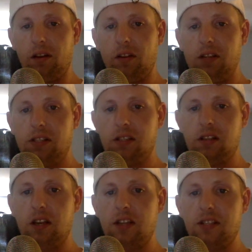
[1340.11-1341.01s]
it's
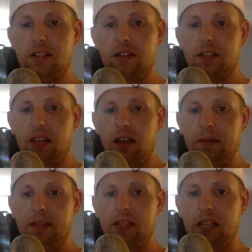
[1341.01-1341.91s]
the same
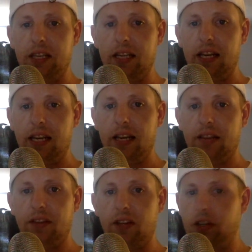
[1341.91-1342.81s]
as the
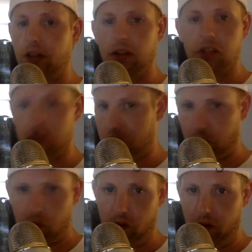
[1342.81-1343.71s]
gun
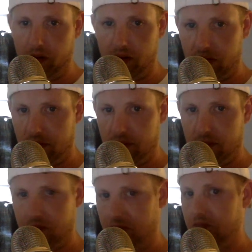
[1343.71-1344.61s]
control laws.
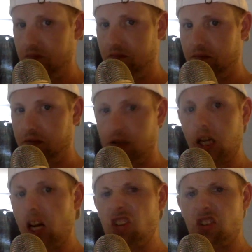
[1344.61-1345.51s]

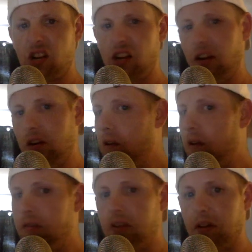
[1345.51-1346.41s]
Cut and dry, you know
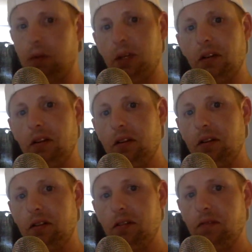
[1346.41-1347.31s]
everything, man.
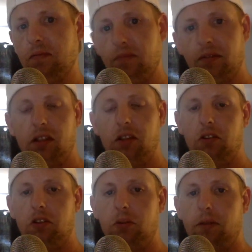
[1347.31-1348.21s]
You
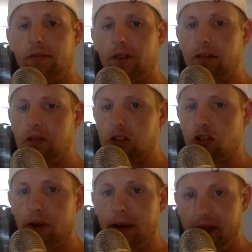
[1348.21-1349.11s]
25-year-old
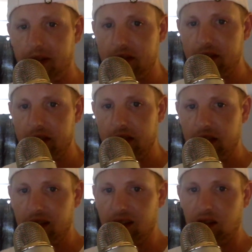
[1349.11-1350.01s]
trendies,
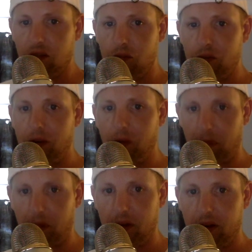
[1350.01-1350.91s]
white women,